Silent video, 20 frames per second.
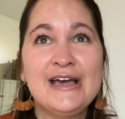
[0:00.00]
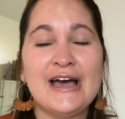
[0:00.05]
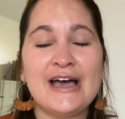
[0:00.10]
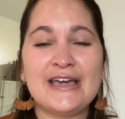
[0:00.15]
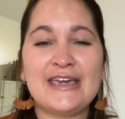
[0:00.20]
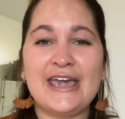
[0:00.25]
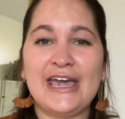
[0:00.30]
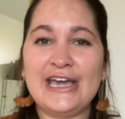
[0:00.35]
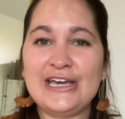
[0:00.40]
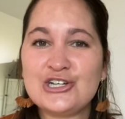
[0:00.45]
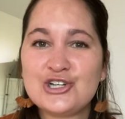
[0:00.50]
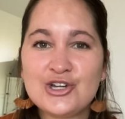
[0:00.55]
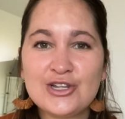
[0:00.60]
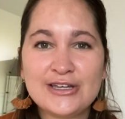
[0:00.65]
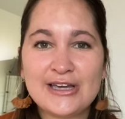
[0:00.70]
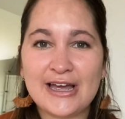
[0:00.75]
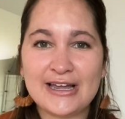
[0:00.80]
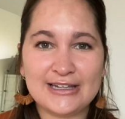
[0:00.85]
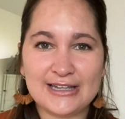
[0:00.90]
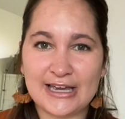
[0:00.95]

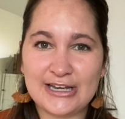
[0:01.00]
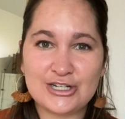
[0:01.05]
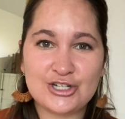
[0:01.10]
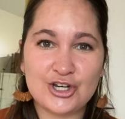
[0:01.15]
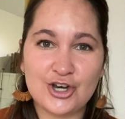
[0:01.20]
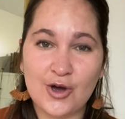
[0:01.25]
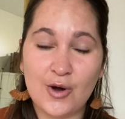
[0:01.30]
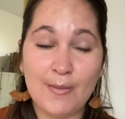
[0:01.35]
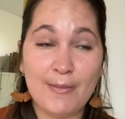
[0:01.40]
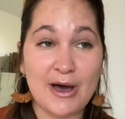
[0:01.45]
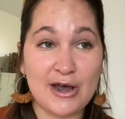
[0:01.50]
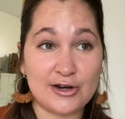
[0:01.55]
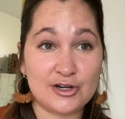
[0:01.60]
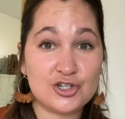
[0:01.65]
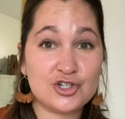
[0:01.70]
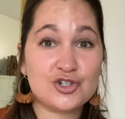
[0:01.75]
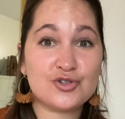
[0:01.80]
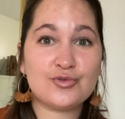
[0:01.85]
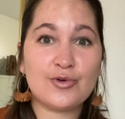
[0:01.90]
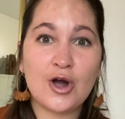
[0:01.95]
Occasionally, I like to know about a
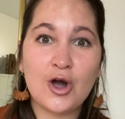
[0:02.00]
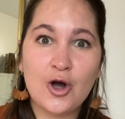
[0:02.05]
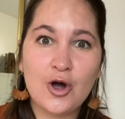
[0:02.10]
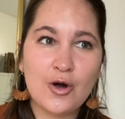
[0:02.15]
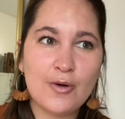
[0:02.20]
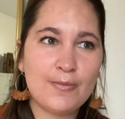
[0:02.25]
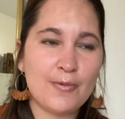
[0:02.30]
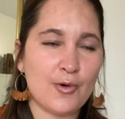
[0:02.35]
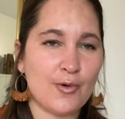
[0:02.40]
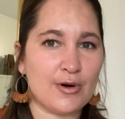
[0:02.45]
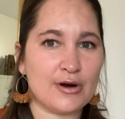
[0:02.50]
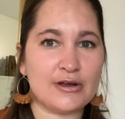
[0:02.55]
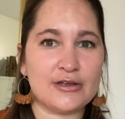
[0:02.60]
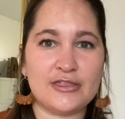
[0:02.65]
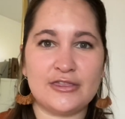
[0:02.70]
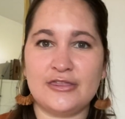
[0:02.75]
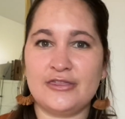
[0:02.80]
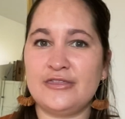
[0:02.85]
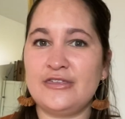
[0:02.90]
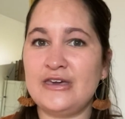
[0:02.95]
trope or a
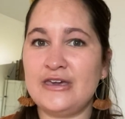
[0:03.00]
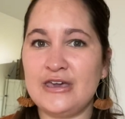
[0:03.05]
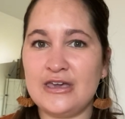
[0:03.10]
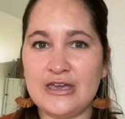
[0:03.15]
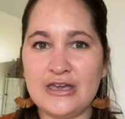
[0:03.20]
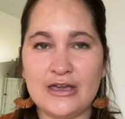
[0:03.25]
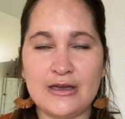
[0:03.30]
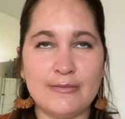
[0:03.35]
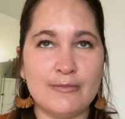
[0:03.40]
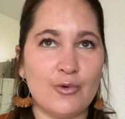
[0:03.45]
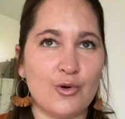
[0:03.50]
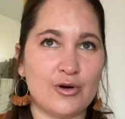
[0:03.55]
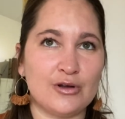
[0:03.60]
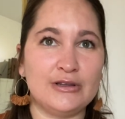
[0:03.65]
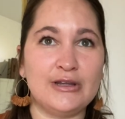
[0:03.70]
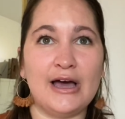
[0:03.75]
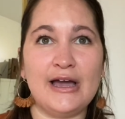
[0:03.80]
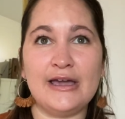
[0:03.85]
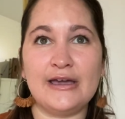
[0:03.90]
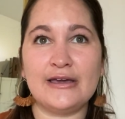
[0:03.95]
theme or
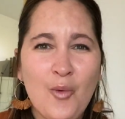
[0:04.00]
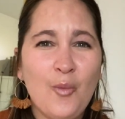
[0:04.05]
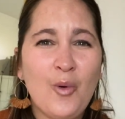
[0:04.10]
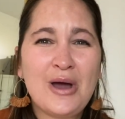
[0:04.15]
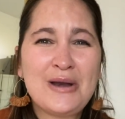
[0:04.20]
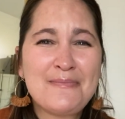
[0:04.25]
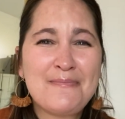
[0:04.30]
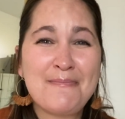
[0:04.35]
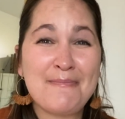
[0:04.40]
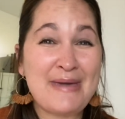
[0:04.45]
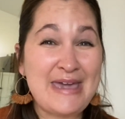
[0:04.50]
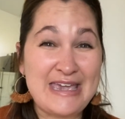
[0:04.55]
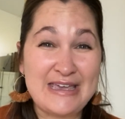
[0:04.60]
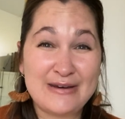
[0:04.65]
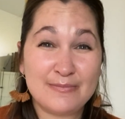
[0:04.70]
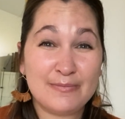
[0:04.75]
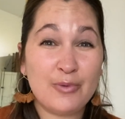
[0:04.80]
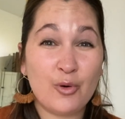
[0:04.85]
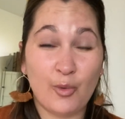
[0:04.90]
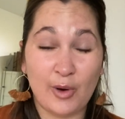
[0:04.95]
like one
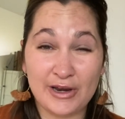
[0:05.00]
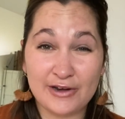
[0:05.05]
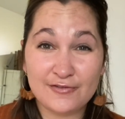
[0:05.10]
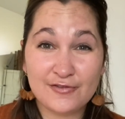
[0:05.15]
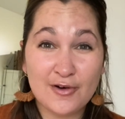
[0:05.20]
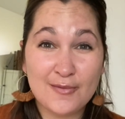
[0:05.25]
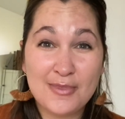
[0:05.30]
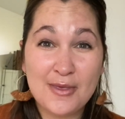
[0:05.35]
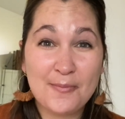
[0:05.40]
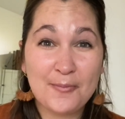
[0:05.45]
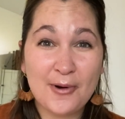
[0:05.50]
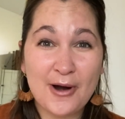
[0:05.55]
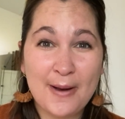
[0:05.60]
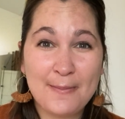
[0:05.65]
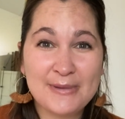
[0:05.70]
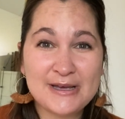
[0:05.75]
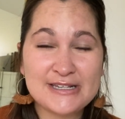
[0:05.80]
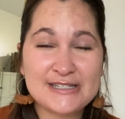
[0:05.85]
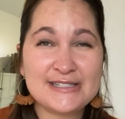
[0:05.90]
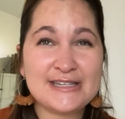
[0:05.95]
main point from the
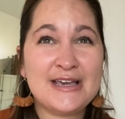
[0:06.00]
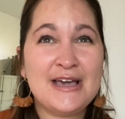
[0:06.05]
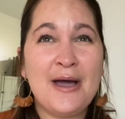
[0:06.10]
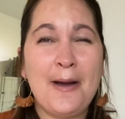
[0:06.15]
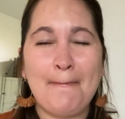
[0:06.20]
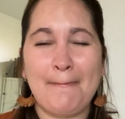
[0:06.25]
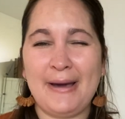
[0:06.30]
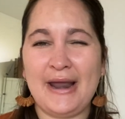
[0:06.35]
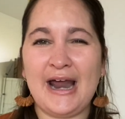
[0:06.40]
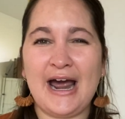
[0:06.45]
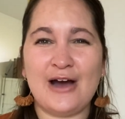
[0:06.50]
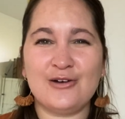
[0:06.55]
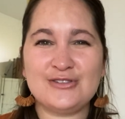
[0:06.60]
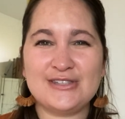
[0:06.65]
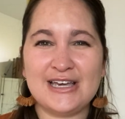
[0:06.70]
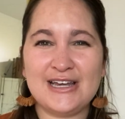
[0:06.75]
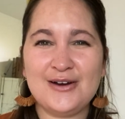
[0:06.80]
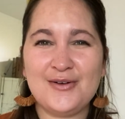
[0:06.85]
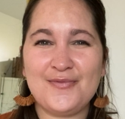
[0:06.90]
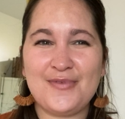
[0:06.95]
premise. But
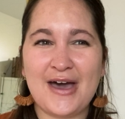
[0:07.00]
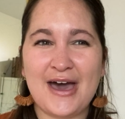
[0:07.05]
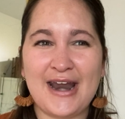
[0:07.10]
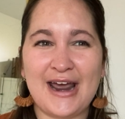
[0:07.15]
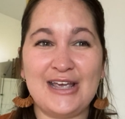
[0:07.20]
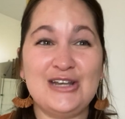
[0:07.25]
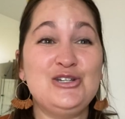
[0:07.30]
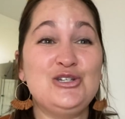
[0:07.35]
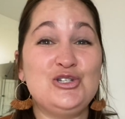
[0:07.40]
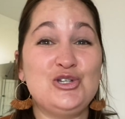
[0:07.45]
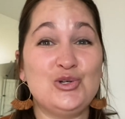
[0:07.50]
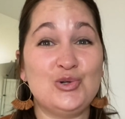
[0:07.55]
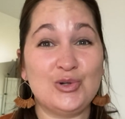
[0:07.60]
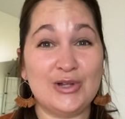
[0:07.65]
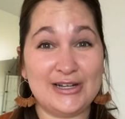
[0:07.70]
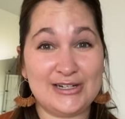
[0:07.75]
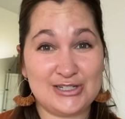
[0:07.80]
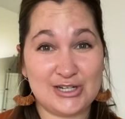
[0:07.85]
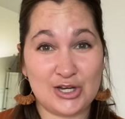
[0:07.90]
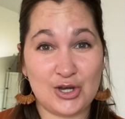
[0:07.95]
outside of that, I do
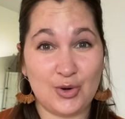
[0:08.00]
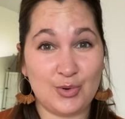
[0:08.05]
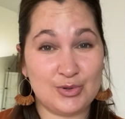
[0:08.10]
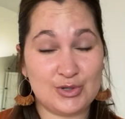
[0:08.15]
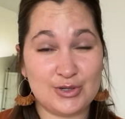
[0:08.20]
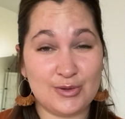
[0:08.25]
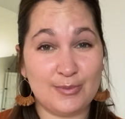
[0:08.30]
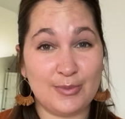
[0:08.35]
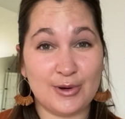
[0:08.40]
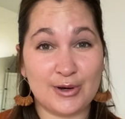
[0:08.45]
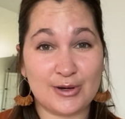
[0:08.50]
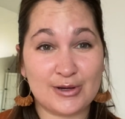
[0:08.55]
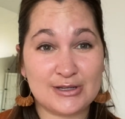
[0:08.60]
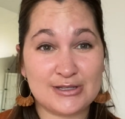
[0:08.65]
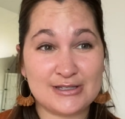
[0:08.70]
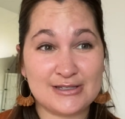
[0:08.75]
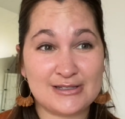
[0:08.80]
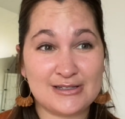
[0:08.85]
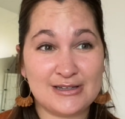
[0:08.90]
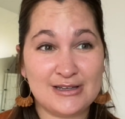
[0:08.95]
like to go into
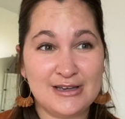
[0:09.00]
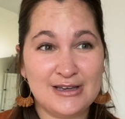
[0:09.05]
books